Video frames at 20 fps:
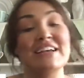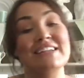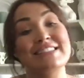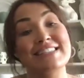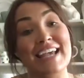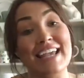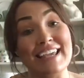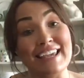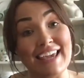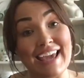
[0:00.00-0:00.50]

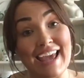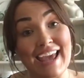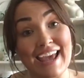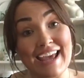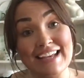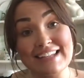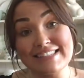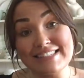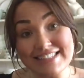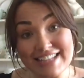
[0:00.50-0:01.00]
Take
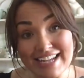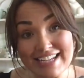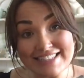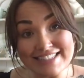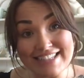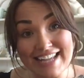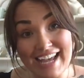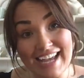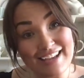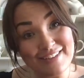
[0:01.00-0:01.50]
care, stay
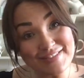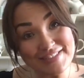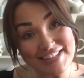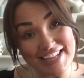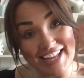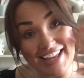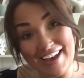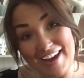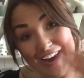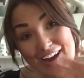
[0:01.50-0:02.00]
safe,
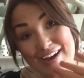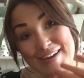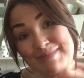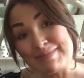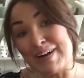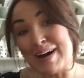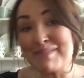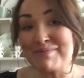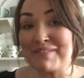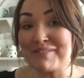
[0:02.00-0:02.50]
stay
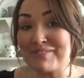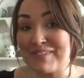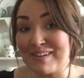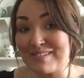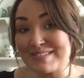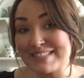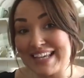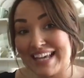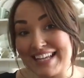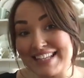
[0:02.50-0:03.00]
home. I've been
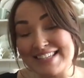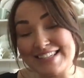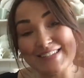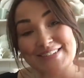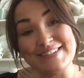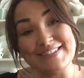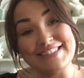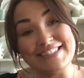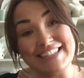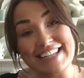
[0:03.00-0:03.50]
Rosie
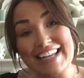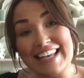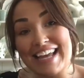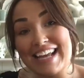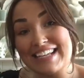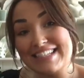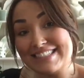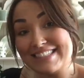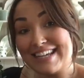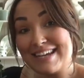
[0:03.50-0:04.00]
Henshaw. See
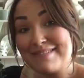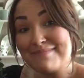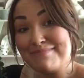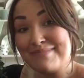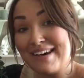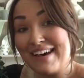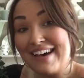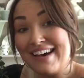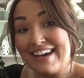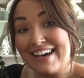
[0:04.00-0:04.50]
you later.
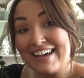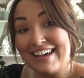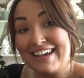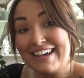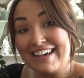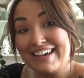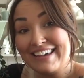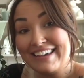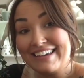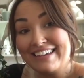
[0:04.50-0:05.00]

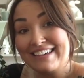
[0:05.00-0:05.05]
Bye.